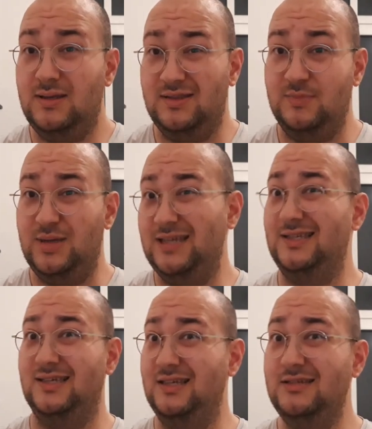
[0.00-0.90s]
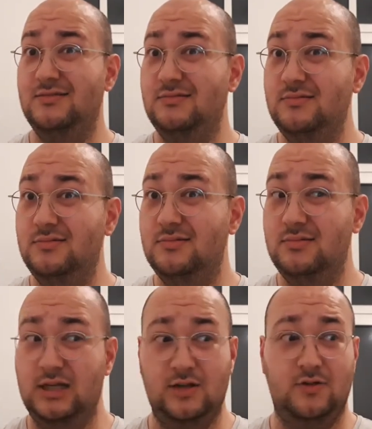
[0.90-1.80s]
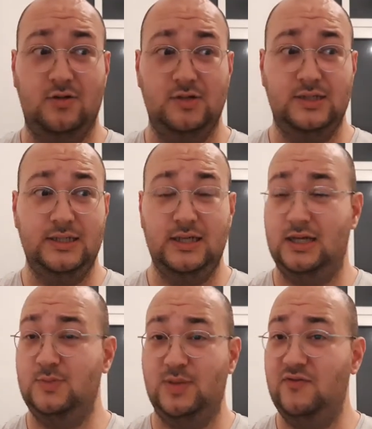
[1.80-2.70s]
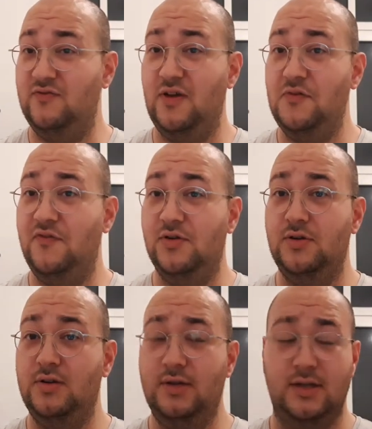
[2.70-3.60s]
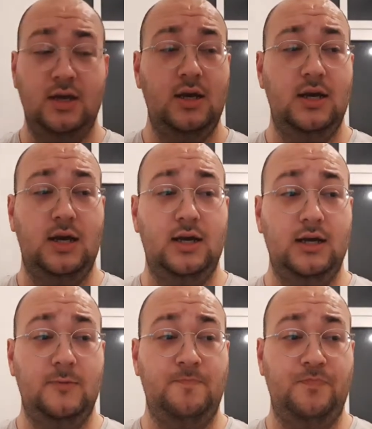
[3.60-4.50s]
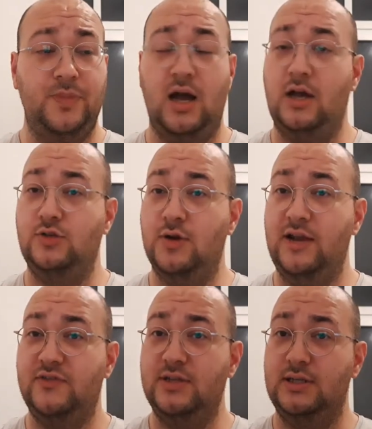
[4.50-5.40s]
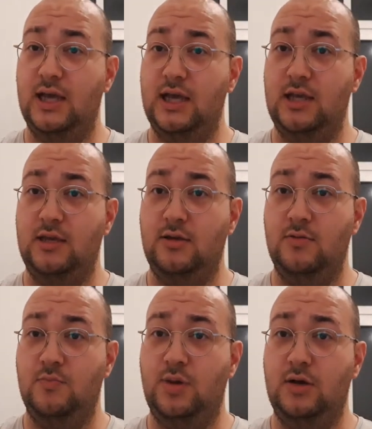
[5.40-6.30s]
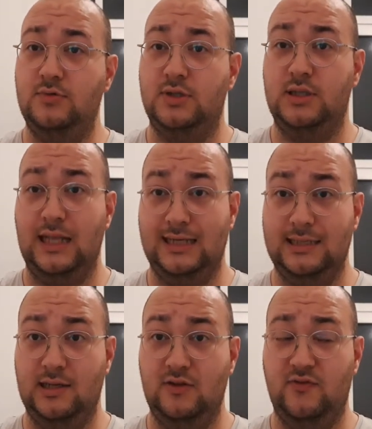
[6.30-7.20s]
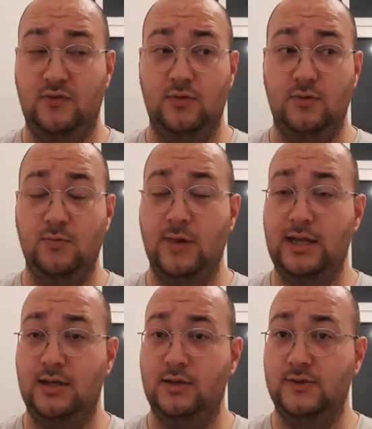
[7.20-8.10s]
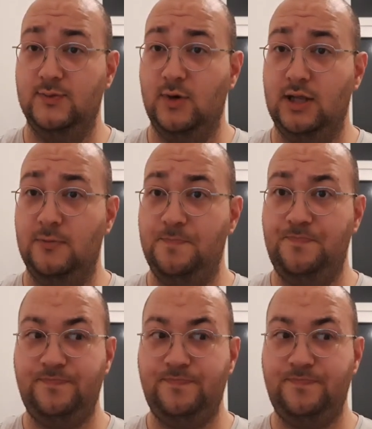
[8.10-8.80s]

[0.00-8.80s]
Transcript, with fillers: the pizza, in all honesty, has been very, very good. Um, I drafted a post last night for Reddit as well,